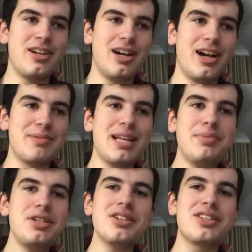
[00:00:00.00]
I'm
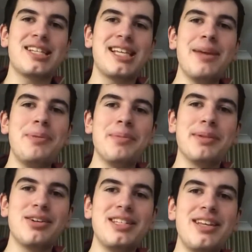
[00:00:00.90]
tempted to just skip him
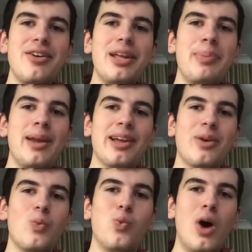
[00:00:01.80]
because he only appeared like
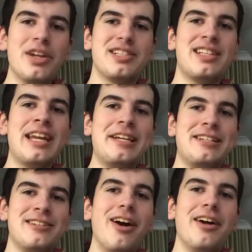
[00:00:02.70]
once, and he
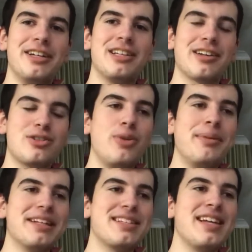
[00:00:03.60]
died like 2
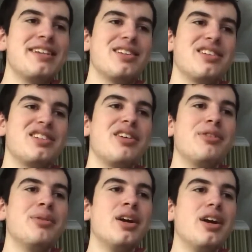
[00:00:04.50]
minutes later.
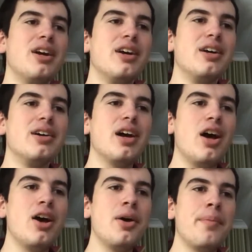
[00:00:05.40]
So,
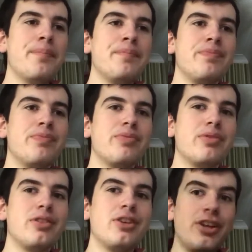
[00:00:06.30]
you're
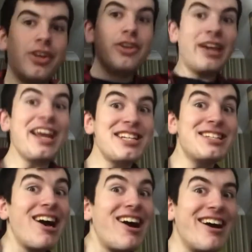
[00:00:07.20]
here to
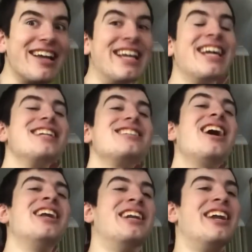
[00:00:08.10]
die.
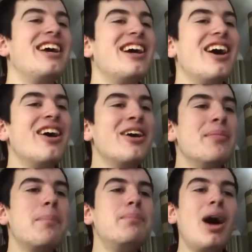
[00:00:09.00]
Done.
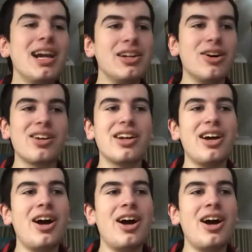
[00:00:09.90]
Mylock.